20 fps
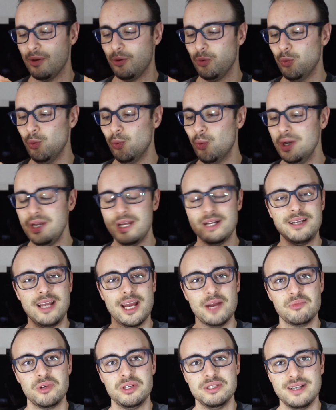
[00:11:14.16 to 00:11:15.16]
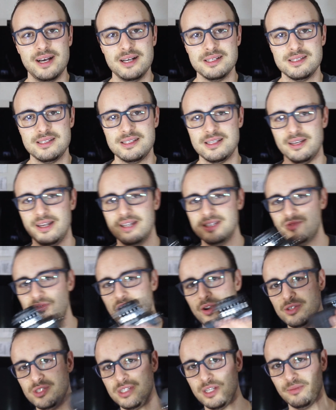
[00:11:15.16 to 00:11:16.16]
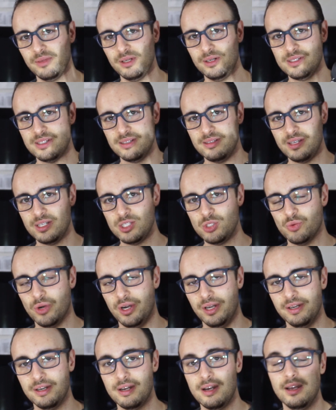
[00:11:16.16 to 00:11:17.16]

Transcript: what that camera does is very similar to this one,